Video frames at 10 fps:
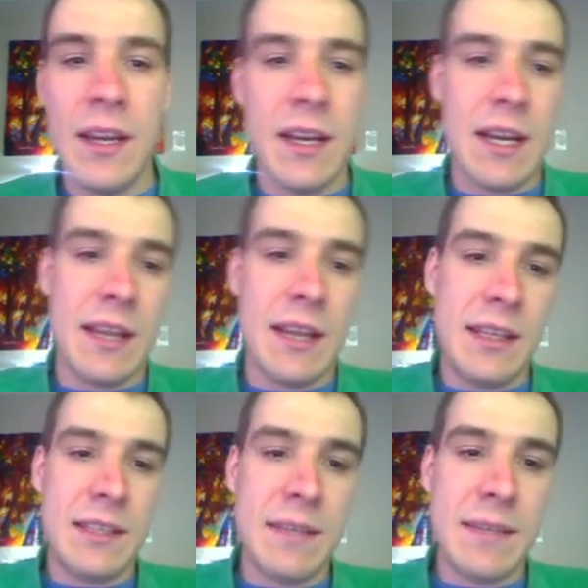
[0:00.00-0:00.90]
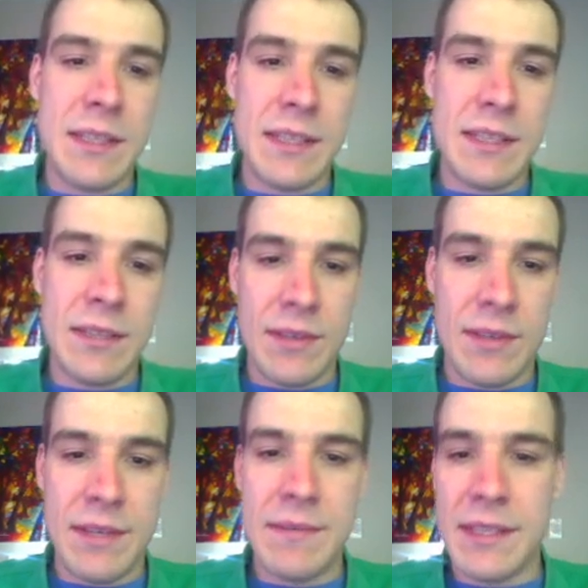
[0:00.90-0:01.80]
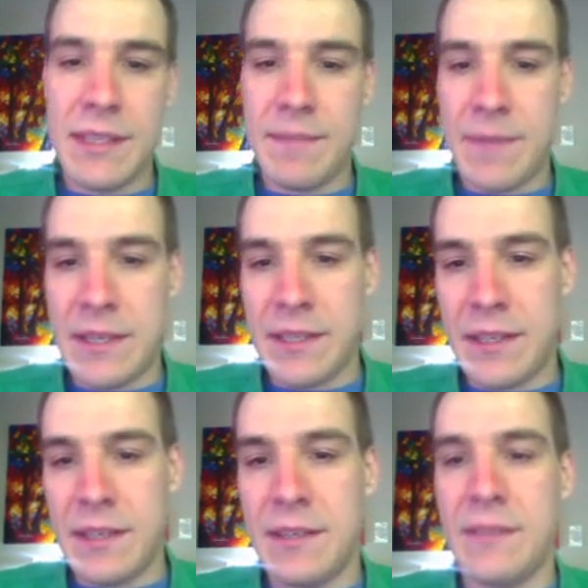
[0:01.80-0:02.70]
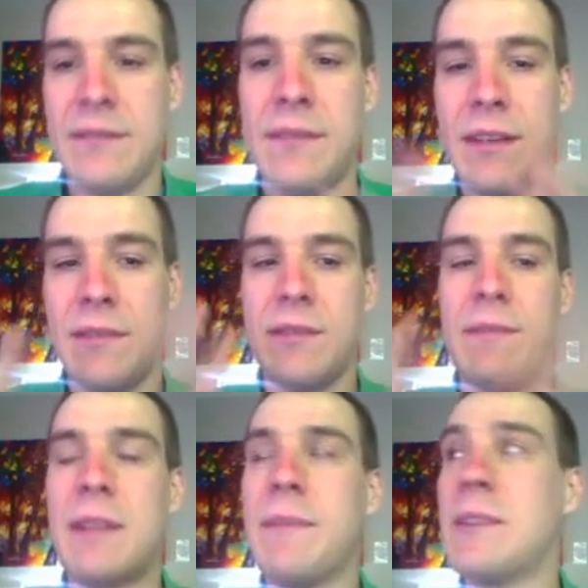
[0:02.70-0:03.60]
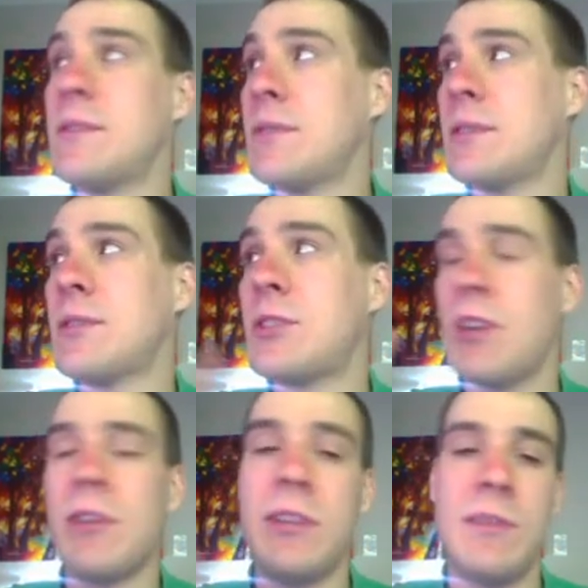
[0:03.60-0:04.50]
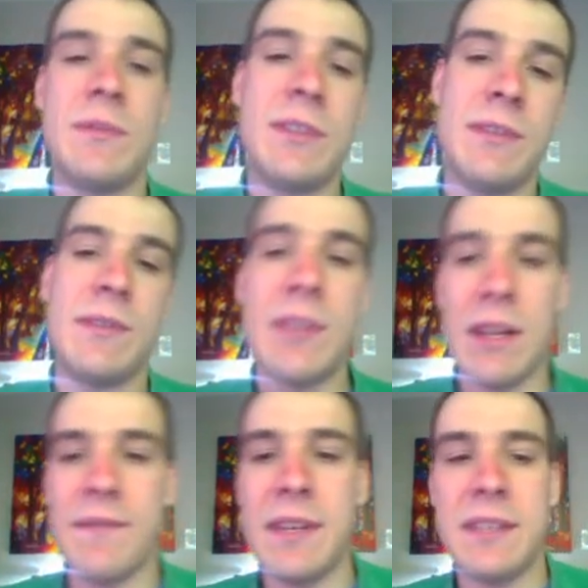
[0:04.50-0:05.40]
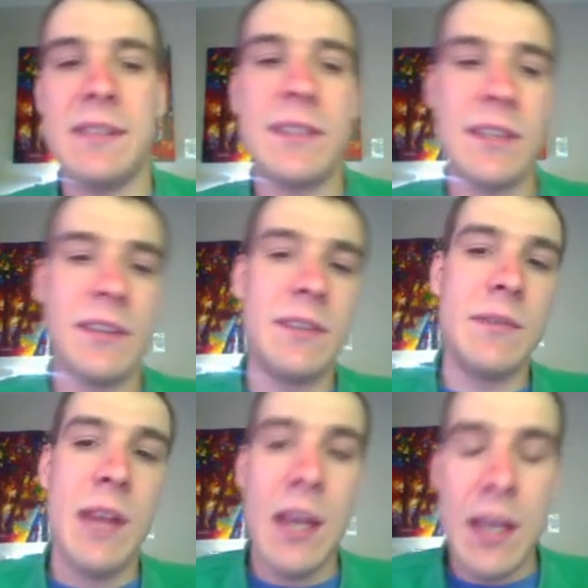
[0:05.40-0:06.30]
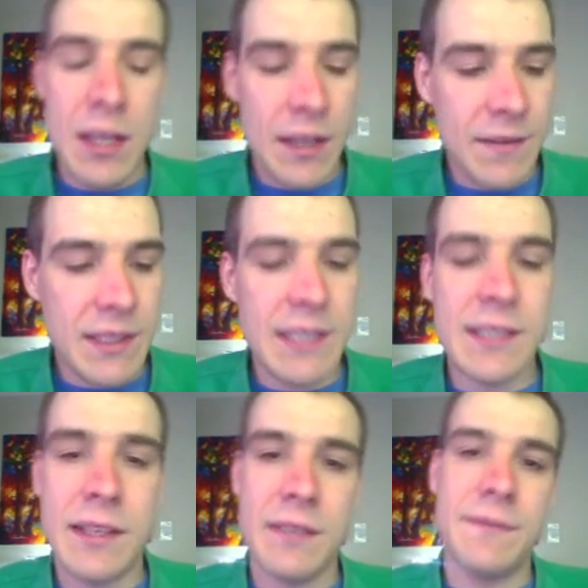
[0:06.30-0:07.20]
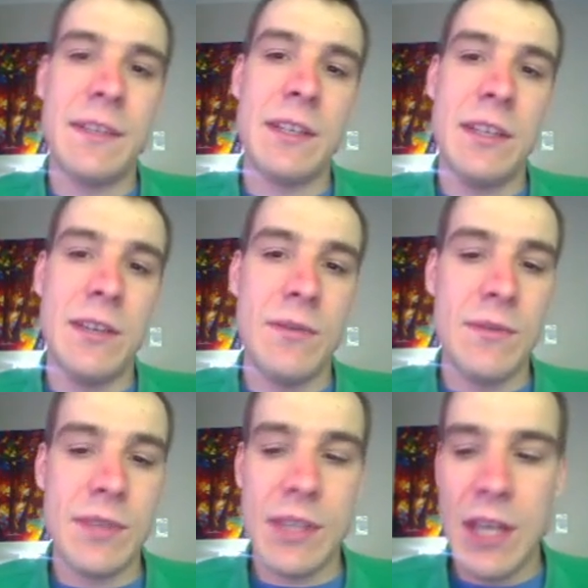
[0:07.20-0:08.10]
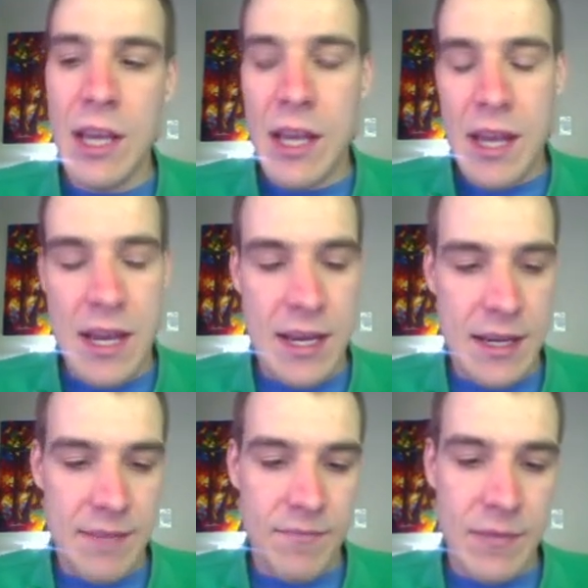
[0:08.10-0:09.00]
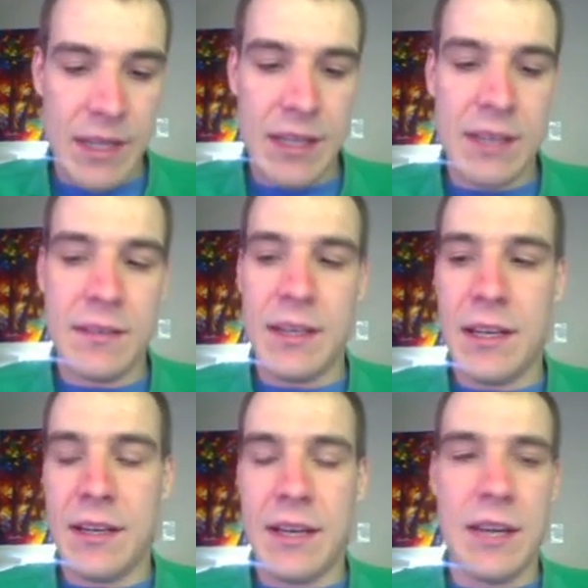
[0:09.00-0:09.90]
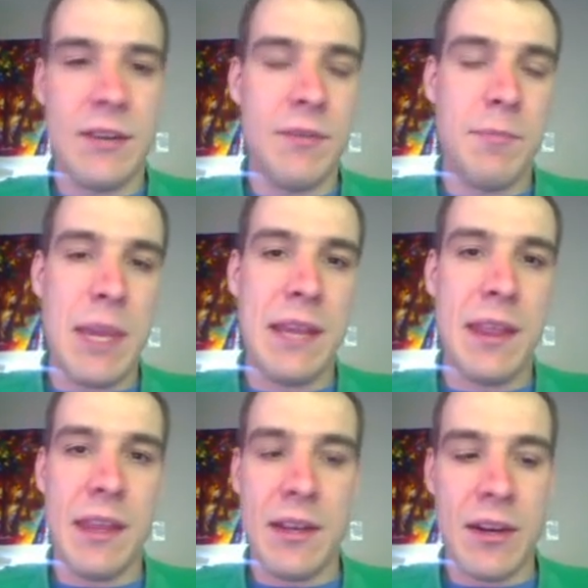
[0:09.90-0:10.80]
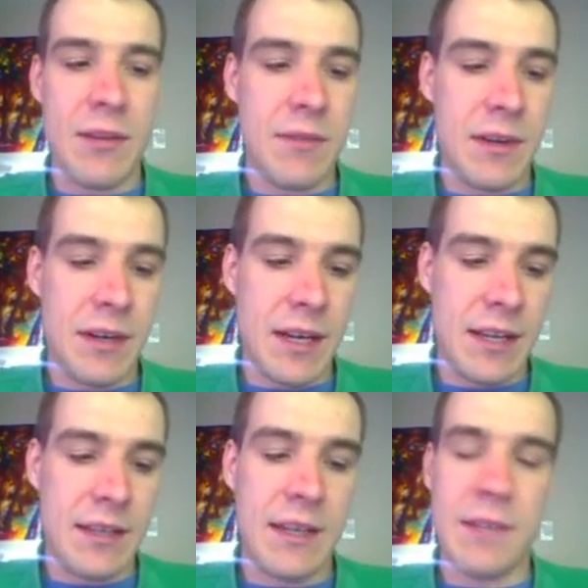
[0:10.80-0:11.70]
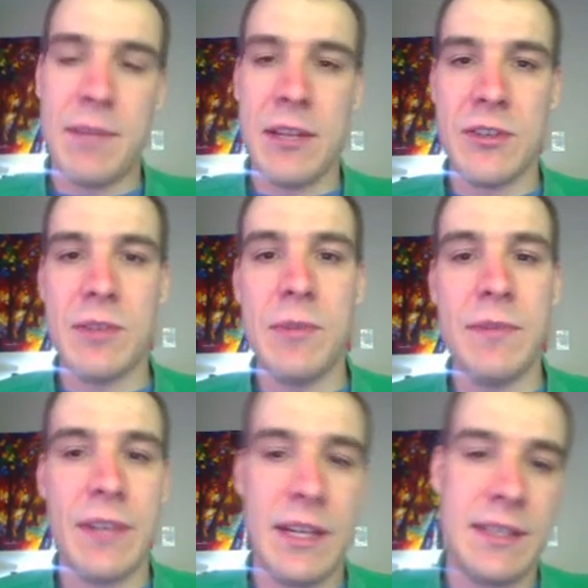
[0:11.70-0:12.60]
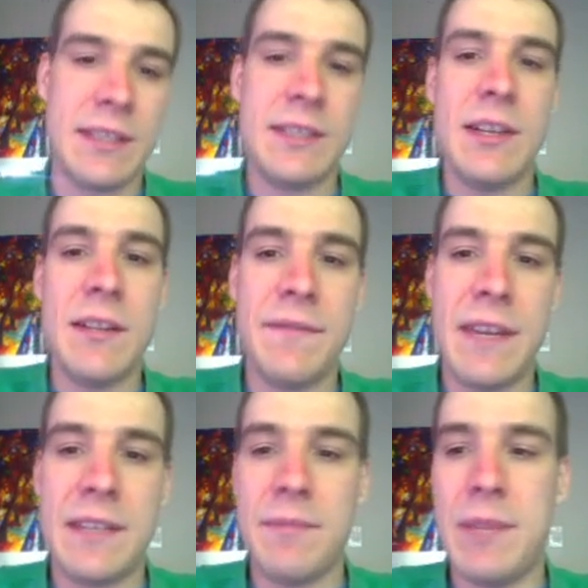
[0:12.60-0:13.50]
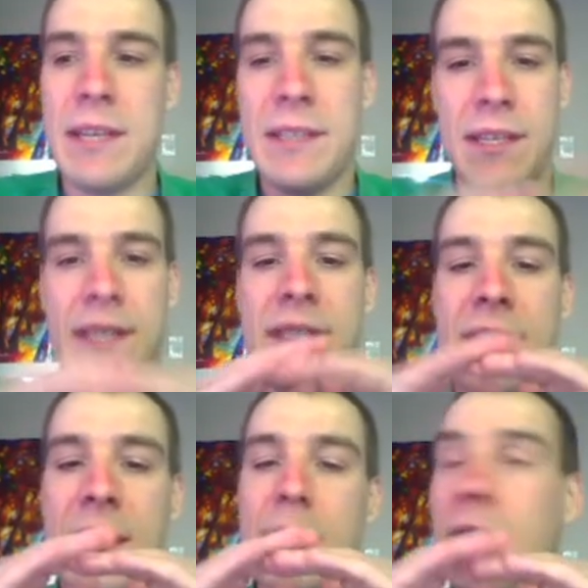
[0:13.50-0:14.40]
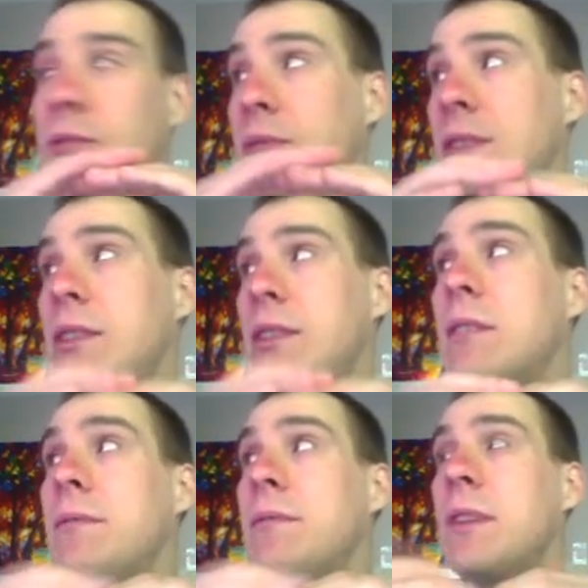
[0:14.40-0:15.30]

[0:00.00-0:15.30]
and the substance or substances present in small amounts, those are solutes. So solvent and solute. You'll often see solvent used, paint thinner or nail polish remover is a solvent because it's able to dissolve